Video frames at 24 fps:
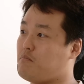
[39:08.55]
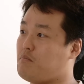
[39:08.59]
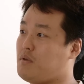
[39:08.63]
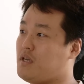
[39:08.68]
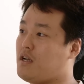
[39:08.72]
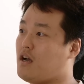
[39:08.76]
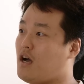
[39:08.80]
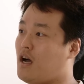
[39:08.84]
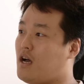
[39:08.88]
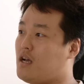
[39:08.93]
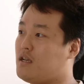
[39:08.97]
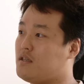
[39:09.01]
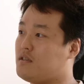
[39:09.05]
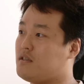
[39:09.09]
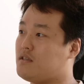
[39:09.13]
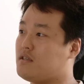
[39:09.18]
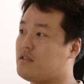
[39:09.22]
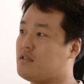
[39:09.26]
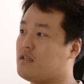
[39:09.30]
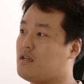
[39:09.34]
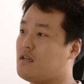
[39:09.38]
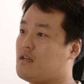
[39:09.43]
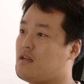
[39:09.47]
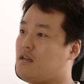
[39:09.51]

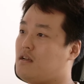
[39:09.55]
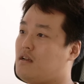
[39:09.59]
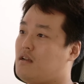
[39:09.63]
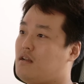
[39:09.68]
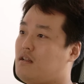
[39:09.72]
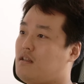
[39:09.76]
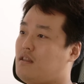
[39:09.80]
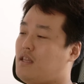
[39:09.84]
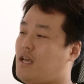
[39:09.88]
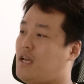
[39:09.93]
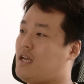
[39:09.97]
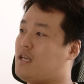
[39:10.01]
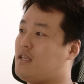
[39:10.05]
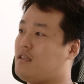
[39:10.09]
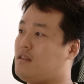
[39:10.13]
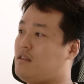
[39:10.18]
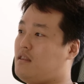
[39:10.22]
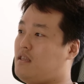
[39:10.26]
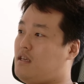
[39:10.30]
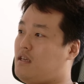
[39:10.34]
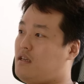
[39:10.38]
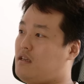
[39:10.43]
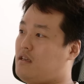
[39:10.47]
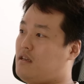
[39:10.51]
because like
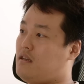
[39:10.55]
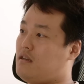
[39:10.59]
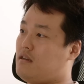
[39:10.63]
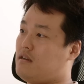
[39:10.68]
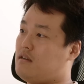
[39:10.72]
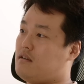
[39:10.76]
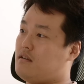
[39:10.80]
the